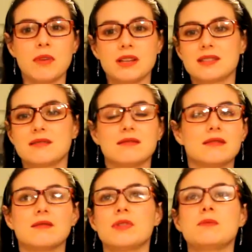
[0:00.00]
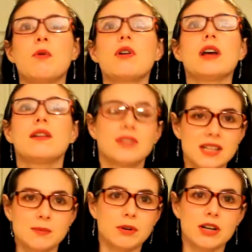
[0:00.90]
It was born out of
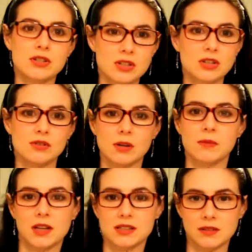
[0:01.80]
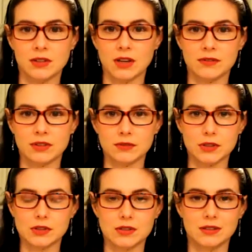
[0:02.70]
desperation to use up Thanksgiving leftovers.